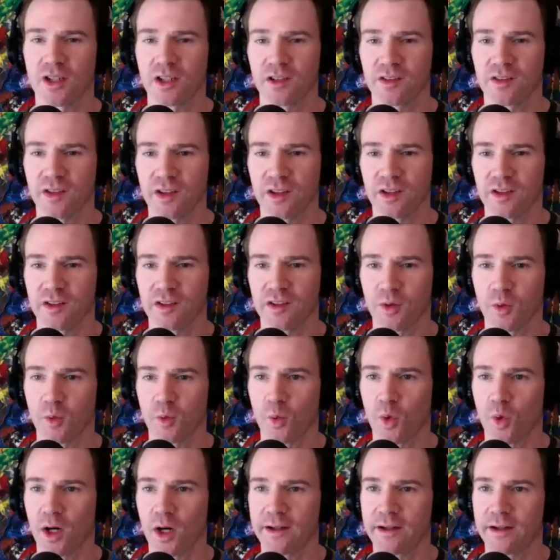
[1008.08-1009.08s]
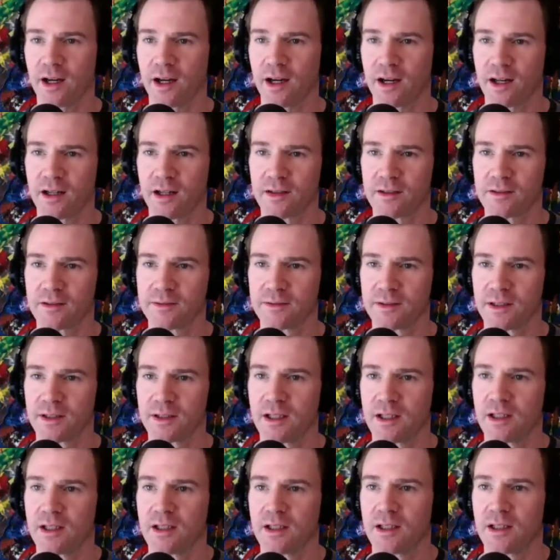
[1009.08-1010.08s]
is it one of
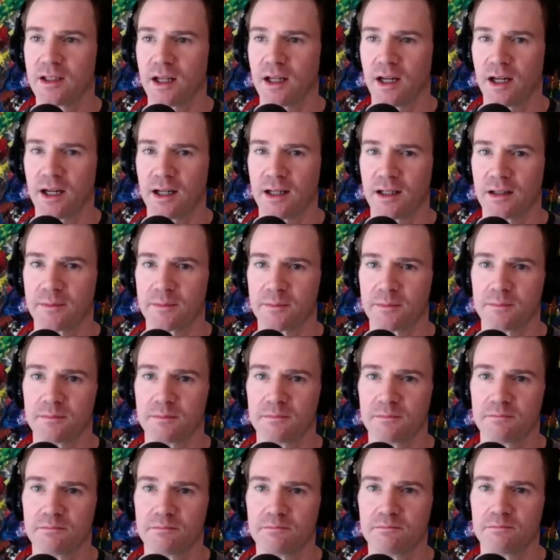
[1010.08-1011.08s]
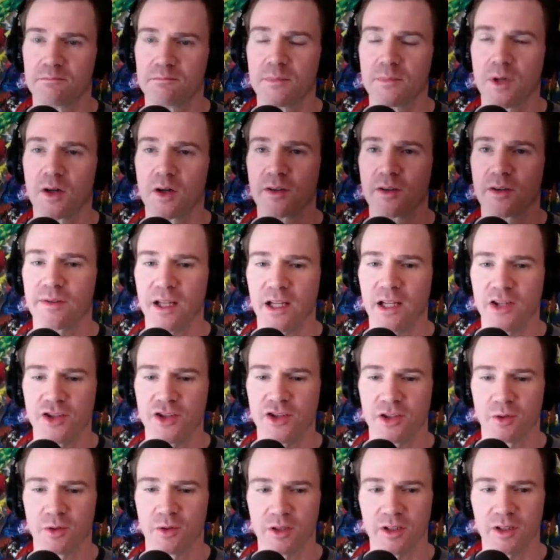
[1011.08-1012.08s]

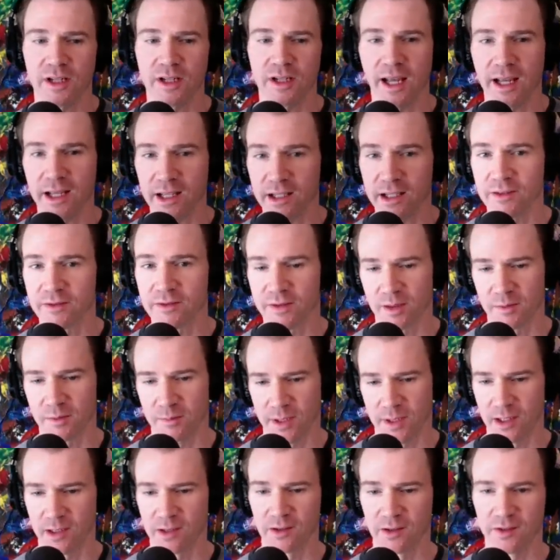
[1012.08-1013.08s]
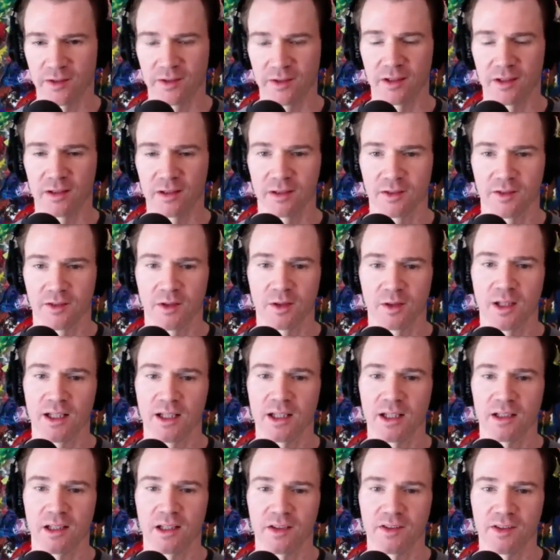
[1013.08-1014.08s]
motivation or negative comparison? So
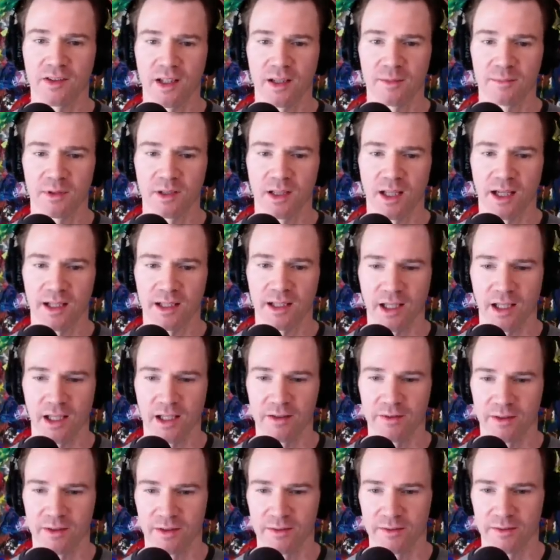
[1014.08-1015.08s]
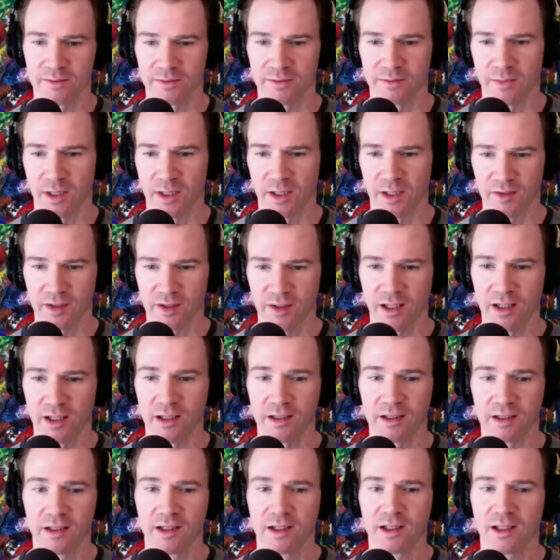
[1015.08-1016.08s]
like in the example I gave of my
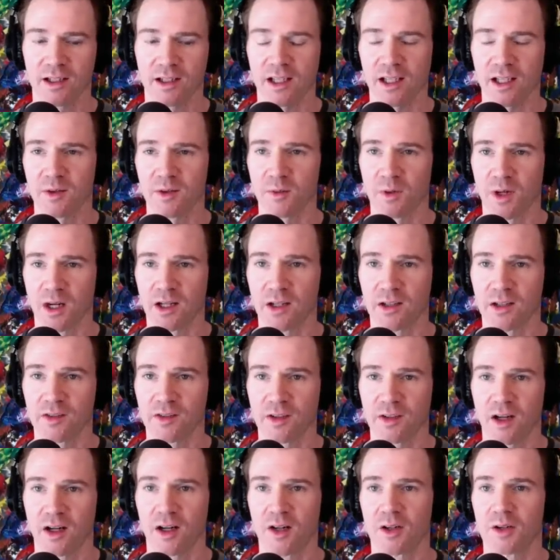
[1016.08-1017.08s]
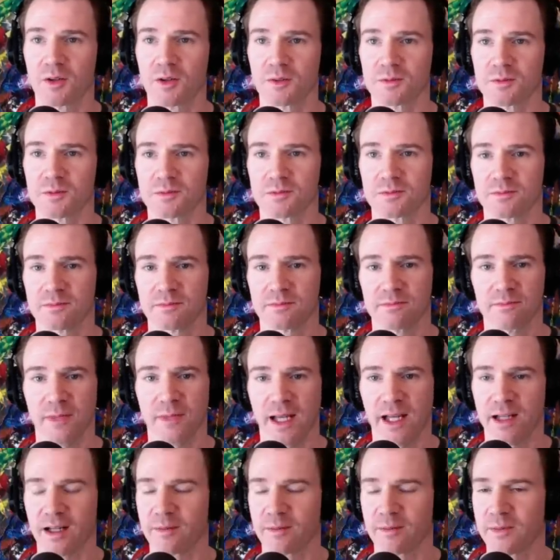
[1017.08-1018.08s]
son, it was, oh
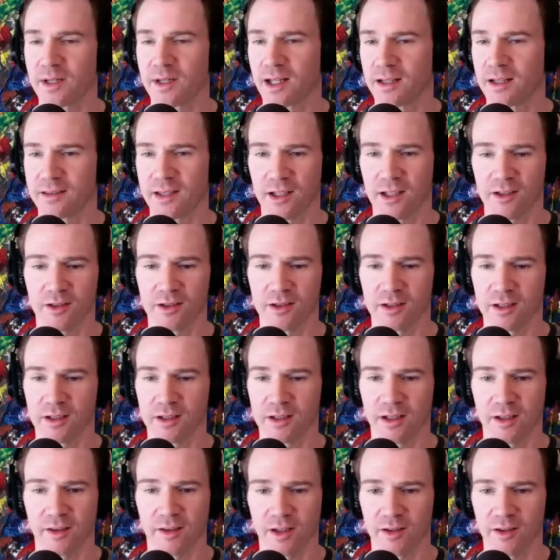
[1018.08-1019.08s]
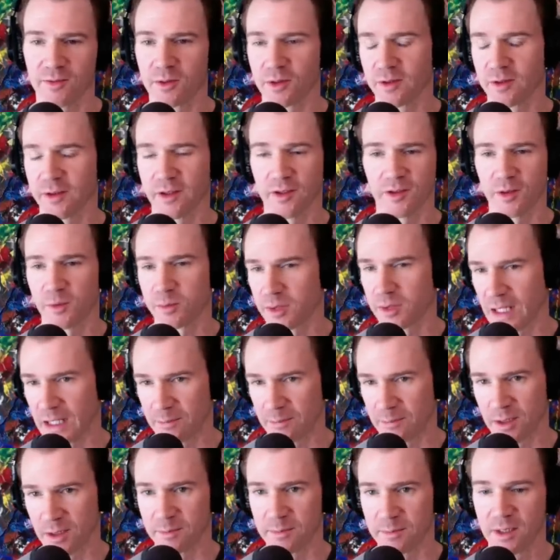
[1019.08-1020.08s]
man, I'm not that good and therefore there's a
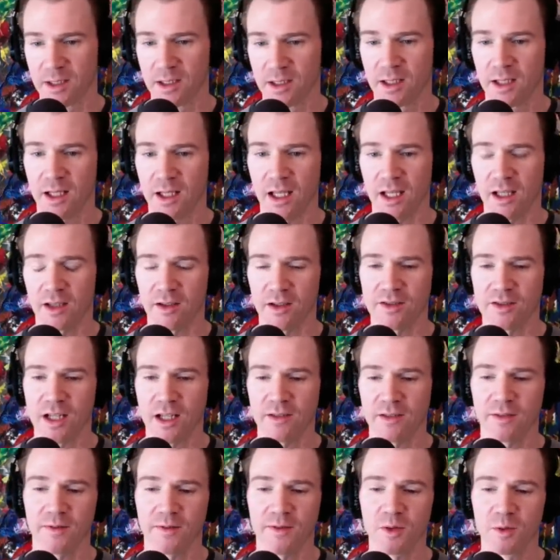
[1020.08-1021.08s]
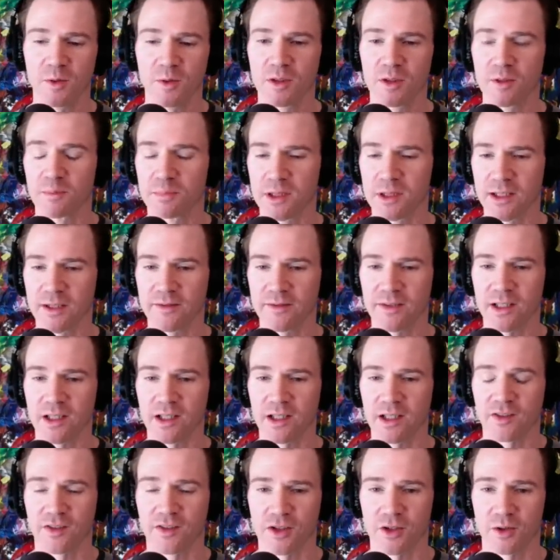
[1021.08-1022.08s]
problem. Dave, if you were
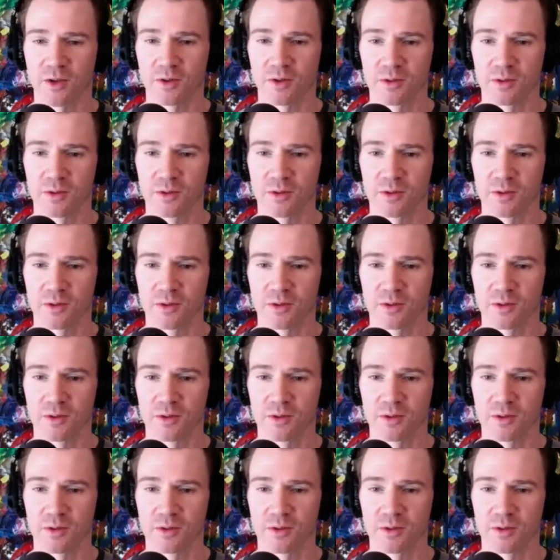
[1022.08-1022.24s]
oblivious to